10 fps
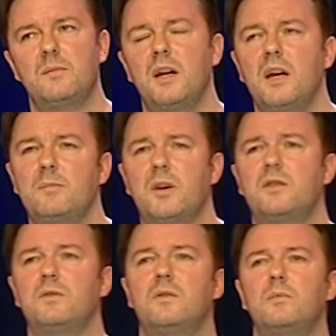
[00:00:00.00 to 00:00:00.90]
And my
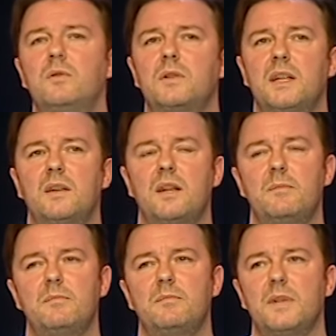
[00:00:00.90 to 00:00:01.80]
daughter walked in on
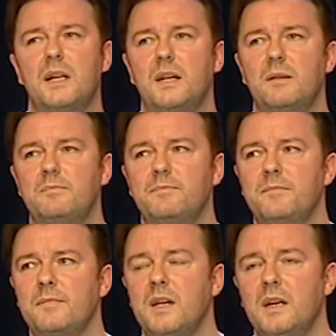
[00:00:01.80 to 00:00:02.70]
him
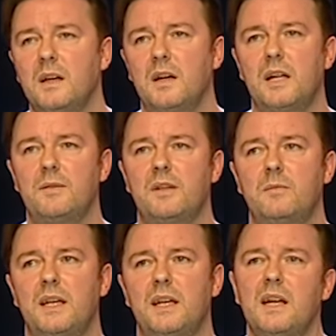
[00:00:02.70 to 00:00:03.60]
earlier in the
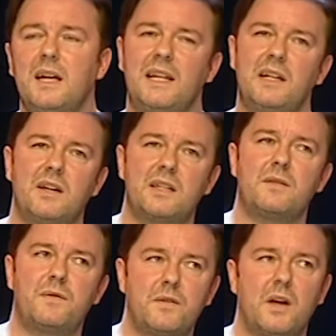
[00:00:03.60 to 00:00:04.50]
week, and he likes
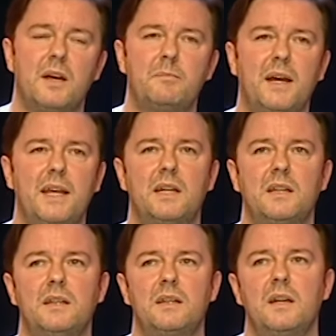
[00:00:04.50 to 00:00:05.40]
to fry up
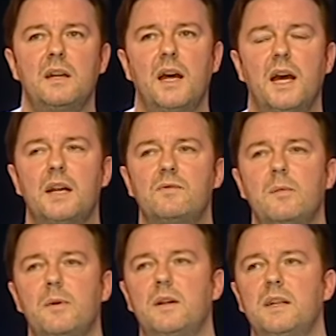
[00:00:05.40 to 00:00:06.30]
bacon and
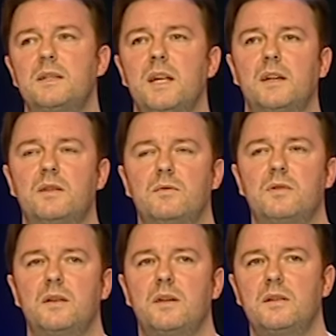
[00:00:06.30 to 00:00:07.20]
rub it on his genitals
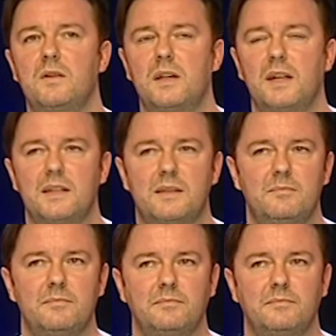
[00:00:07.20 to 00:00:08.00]
so the dog licks them.